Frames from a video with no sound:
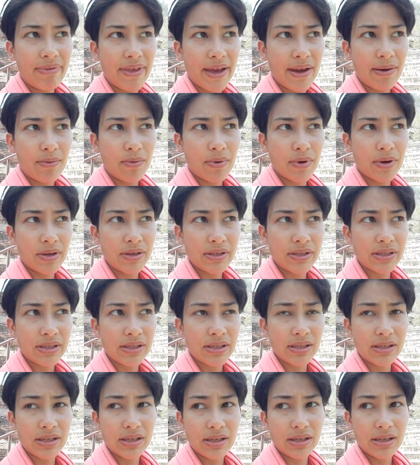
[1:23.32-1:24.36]
there
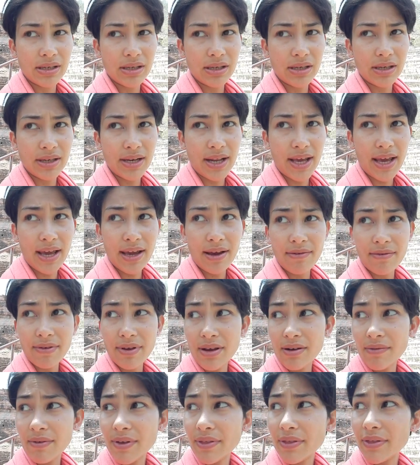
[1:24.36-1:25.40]
was an
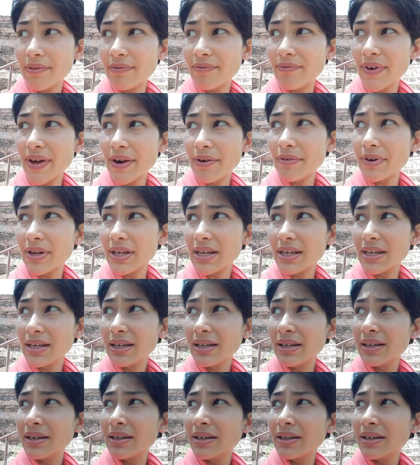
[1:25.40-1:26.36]
area at the very